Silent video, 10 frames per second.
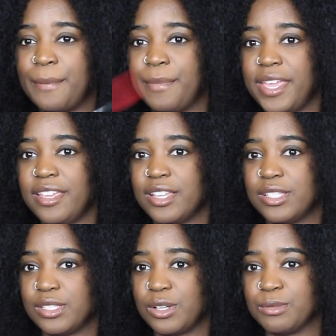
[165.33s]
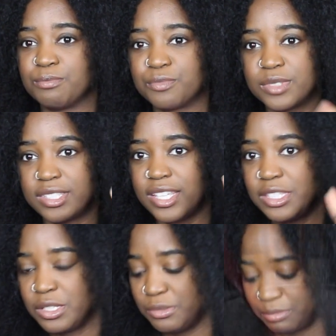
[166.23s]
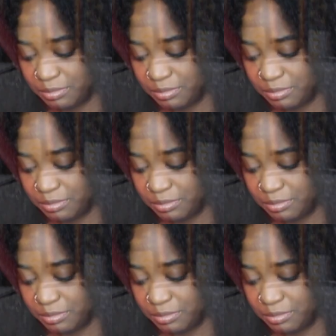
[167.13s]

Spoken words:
make it. So stay tuned.